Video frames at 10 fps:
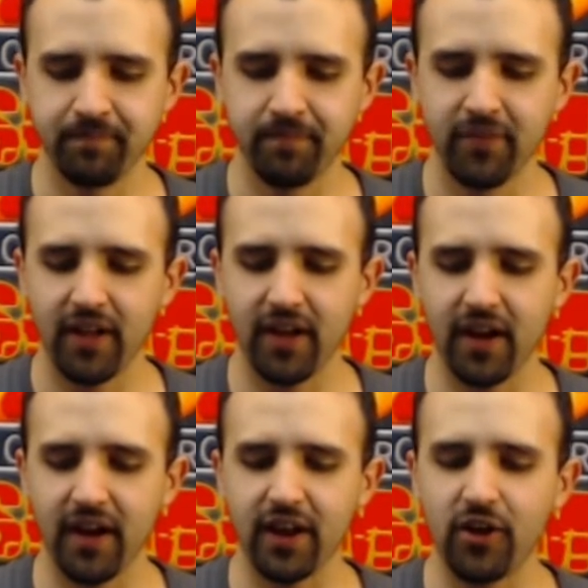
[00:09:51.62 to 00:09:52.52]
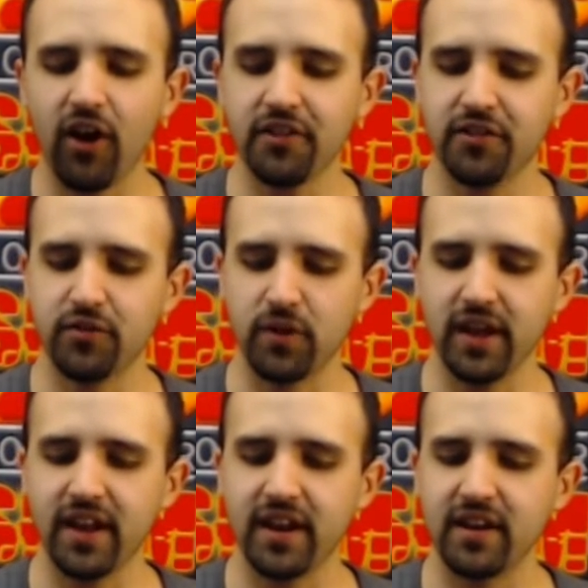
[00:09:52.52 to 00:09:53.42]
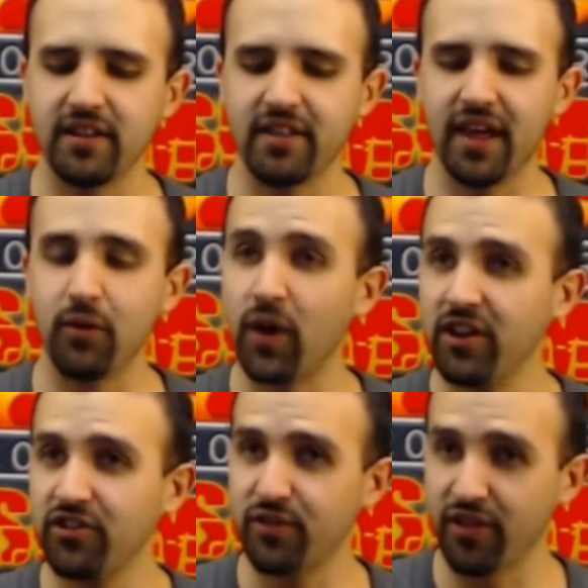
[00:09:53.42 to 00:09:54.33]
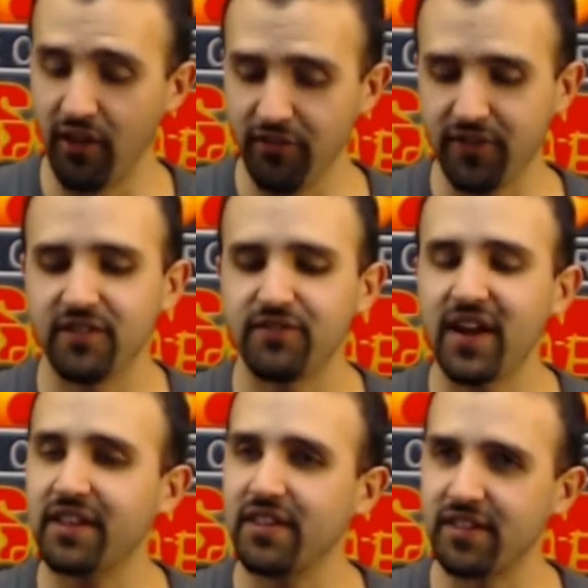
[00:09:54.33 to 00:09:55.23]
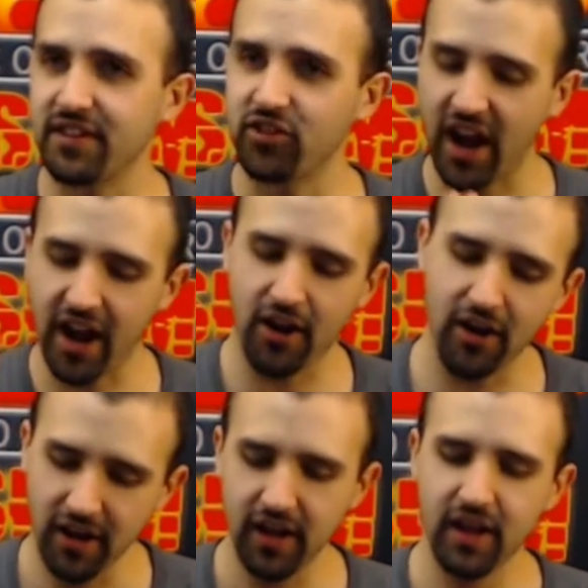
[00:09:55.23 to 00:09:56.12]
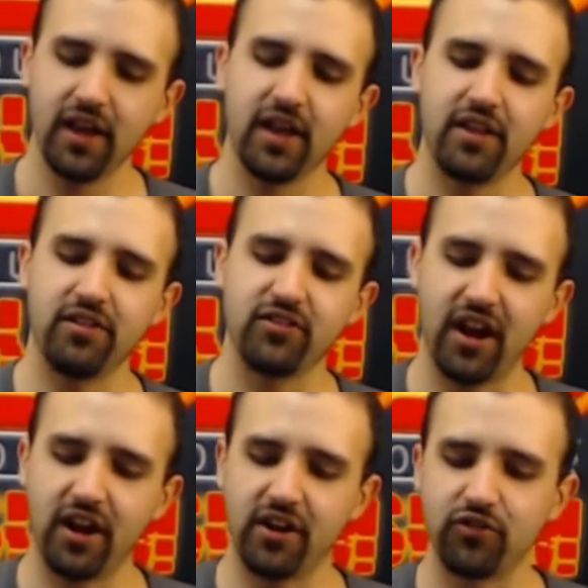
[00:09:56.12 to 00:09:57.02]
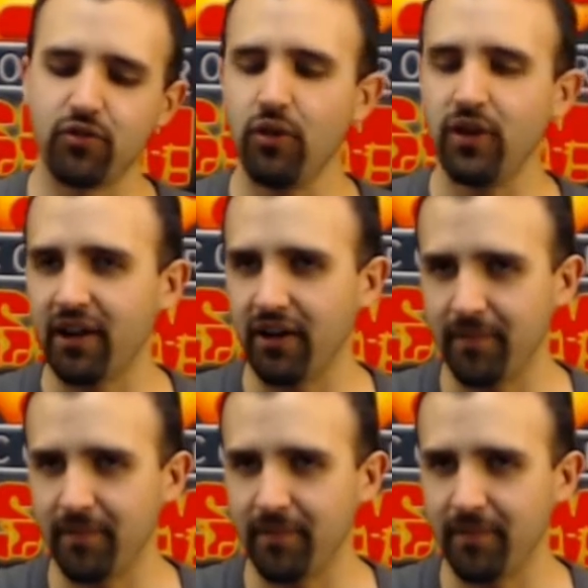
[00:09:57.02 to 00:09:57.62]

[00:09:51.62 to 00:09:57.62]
It costs 3, and it is a range of self, and it affects his entire control area.